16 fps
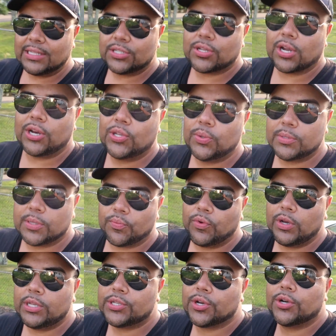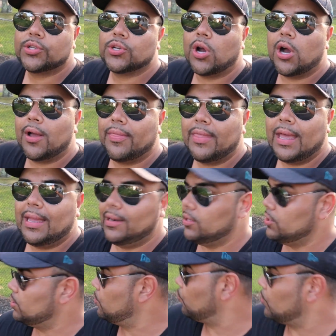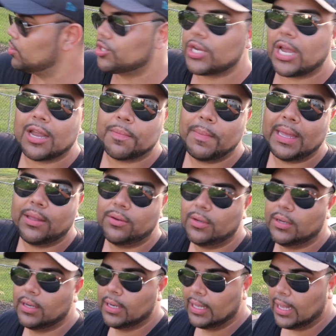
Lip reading: did start doing some research on that rear shock mount.